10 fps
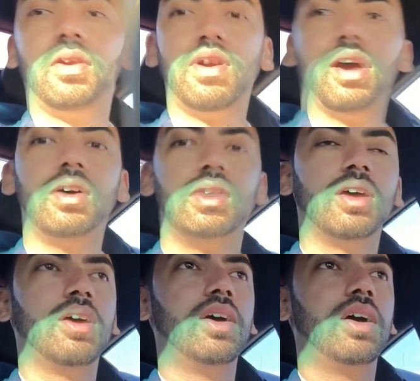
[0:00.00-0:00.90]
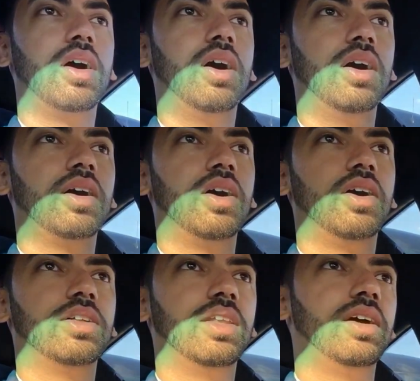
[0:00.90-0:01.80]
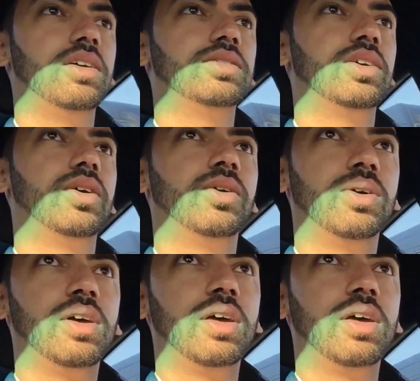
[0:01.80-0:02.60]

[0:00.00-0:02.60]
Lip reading: around on there, so